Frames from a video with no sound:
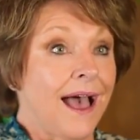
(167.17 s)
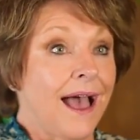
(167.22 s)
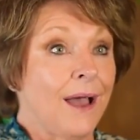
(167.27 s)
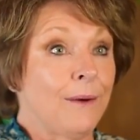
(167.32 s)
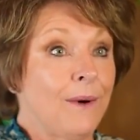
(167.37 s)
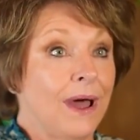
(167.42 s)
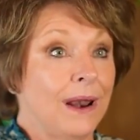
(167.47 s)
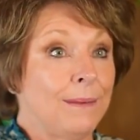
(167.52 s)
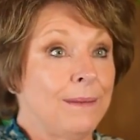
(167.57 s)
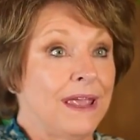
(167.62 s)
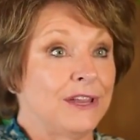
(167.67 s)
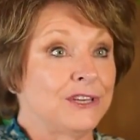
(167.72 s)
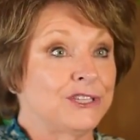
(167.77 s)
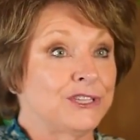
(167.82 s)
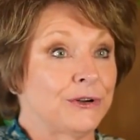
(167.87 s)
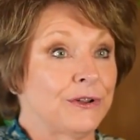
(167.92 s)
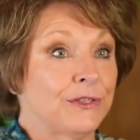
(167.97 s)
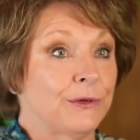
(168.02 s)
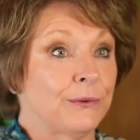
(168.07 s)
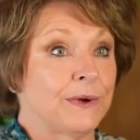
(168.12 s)
I want to make
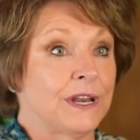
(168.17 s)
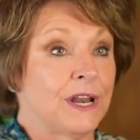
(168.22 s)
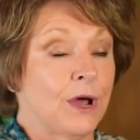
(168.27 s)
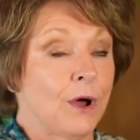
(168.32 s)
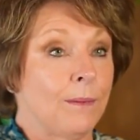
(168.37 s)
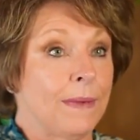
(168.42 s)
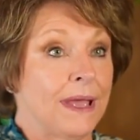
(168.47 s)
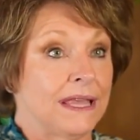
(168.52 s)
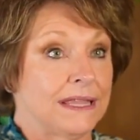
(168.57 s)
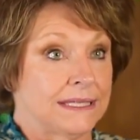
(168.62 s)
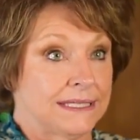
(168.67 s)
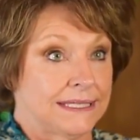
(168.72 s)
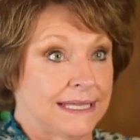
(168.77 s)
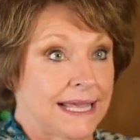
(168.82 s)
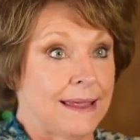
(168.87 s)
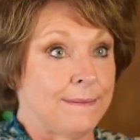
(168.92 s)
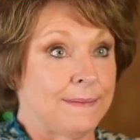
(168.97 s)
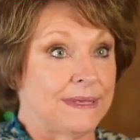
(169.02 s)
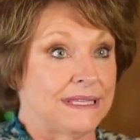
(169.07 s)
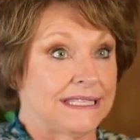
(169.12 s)
sure that we don't make the
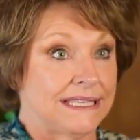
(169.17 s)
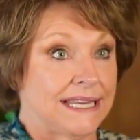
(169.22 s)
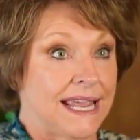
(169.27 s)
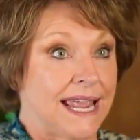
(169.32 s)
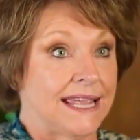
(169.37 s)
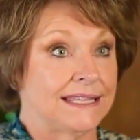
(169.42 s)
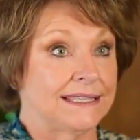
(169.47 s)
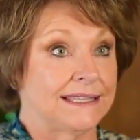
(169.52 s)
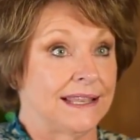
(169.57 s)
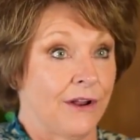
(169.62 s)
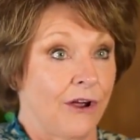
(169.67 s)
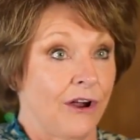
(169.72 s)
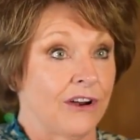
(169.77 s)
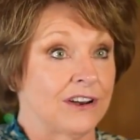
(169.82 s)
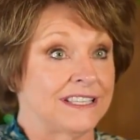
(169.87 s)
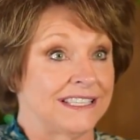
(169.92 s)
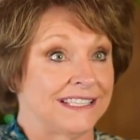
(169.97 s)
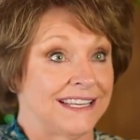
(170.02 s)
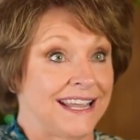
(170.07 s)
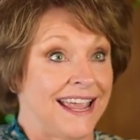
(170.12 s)
same mistakes in
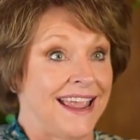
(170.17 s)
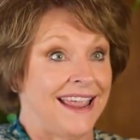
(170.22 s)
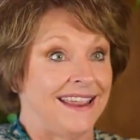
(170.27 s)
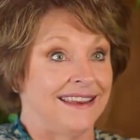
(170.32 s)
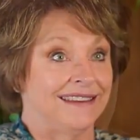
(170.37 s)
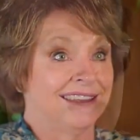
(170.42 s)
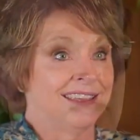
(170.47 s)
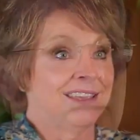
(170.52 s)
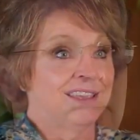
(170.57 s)
our state.